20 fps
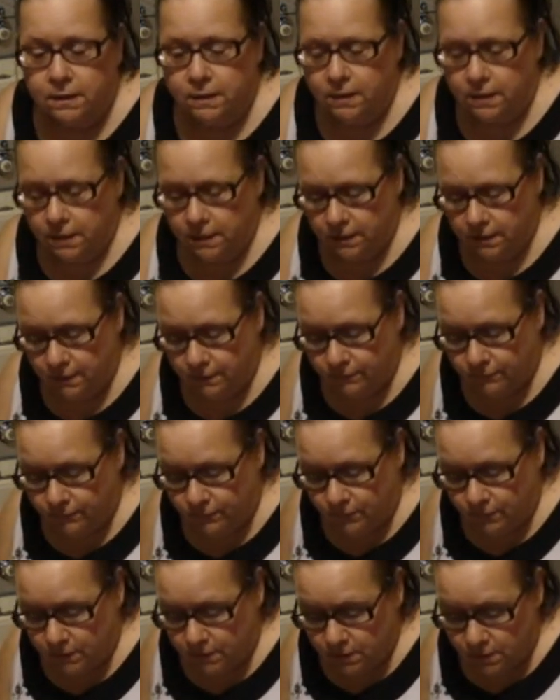If
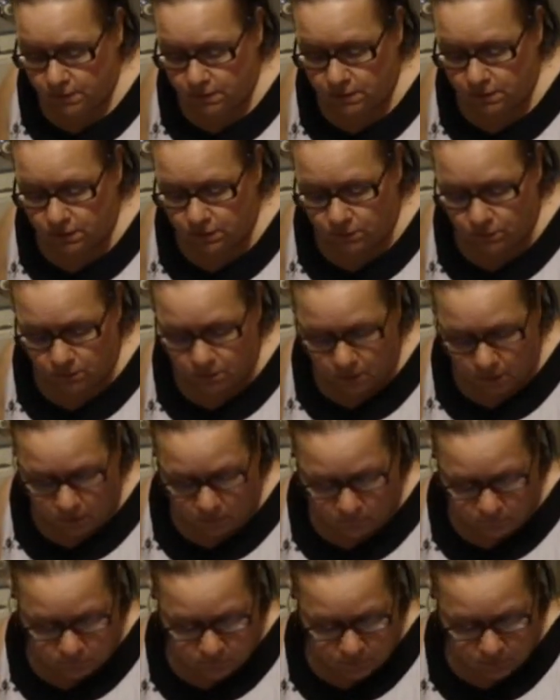you
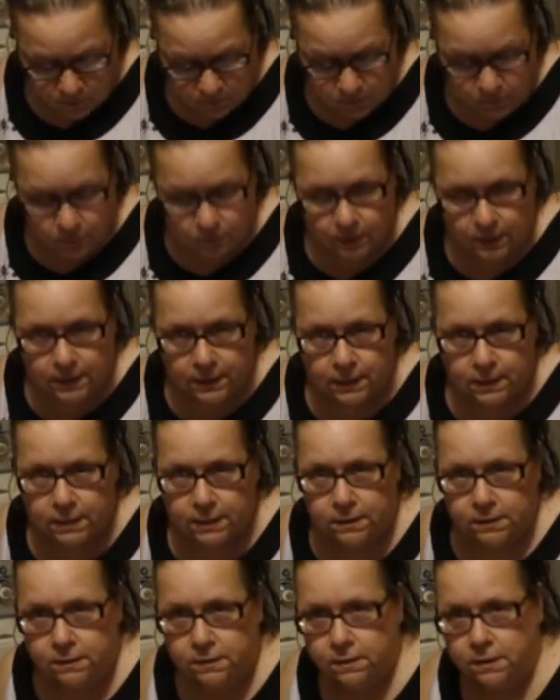go further
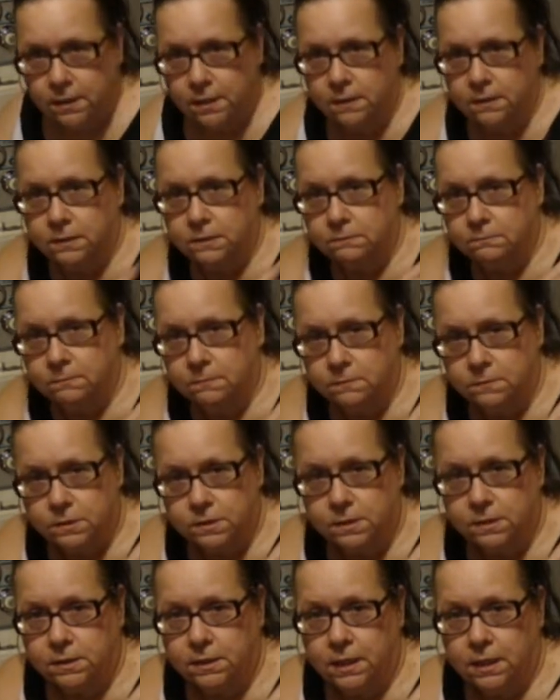in,
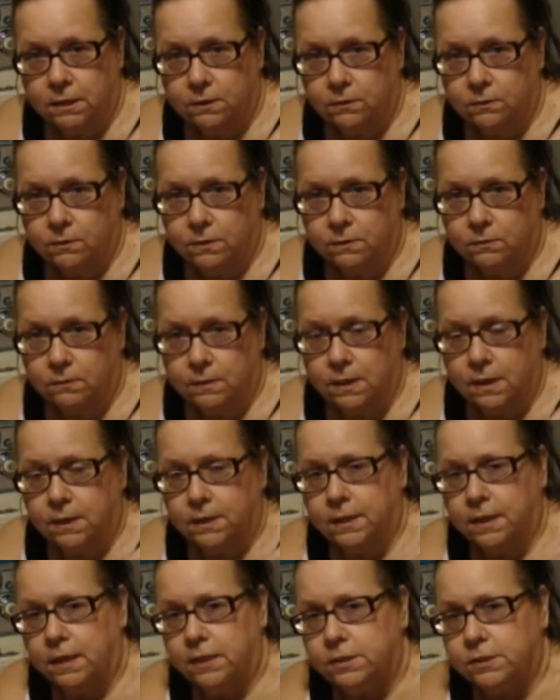it's a narrower
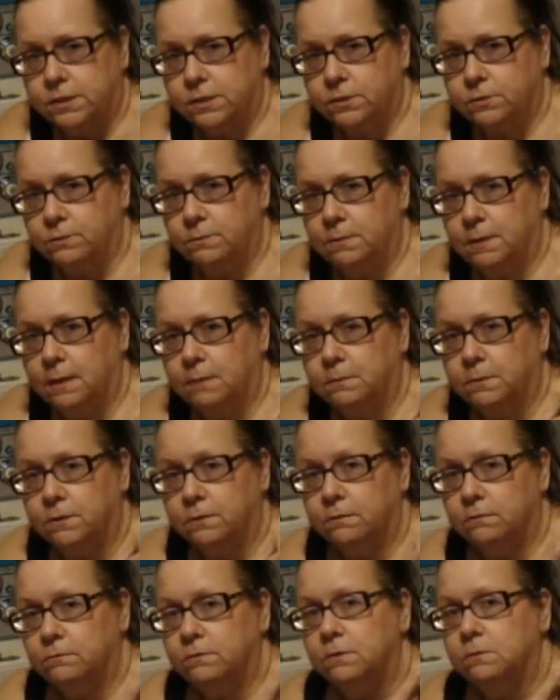one, and just remember,